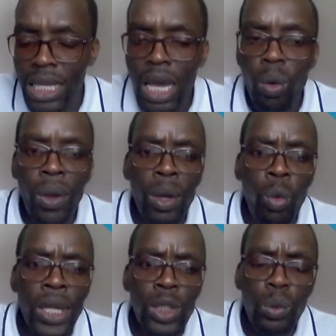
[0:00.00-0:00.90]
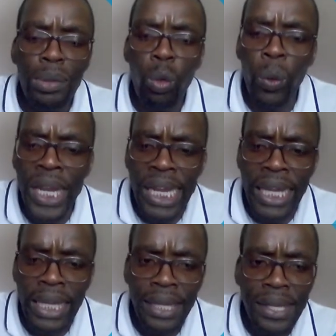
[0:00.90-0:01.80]
were going to be
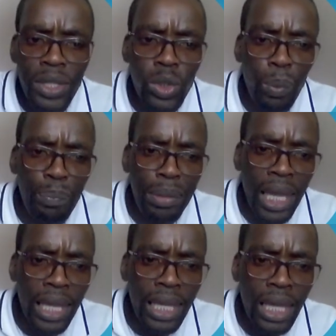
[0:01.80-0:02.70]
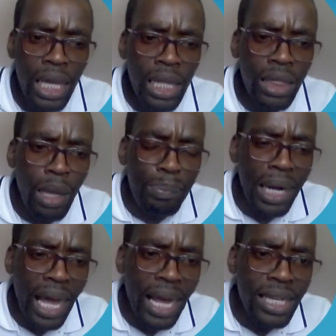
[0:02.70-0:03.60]
willing to pay the
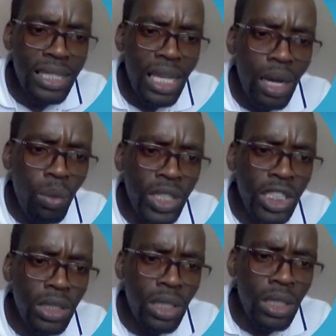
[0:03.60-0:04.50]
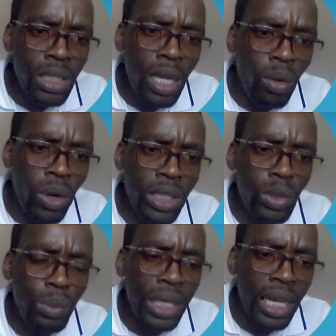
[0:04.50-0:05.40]
price, which is going to
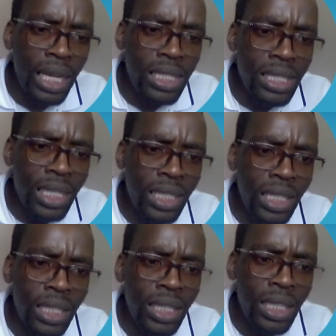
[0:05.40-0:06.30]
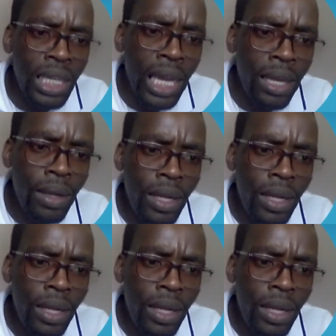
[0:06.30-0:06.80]
be illustrated here.